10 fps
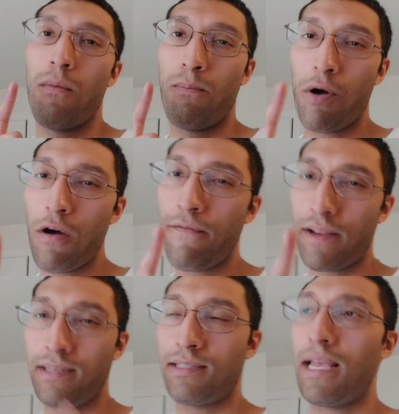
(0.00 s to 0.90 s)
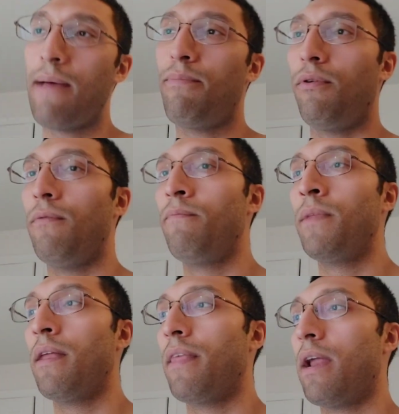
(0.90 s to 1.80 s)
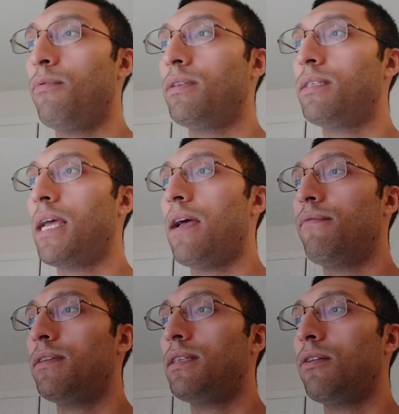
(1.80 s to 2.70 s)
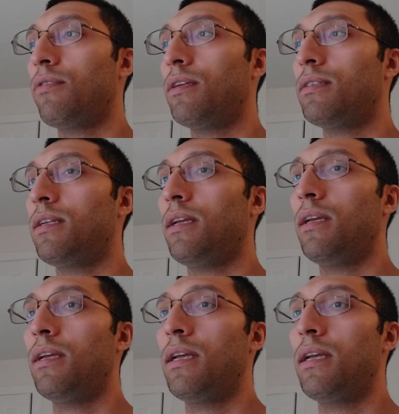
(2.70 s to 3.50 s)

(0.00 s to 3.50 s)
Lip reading: A perfect example that I would say of the synchronicity,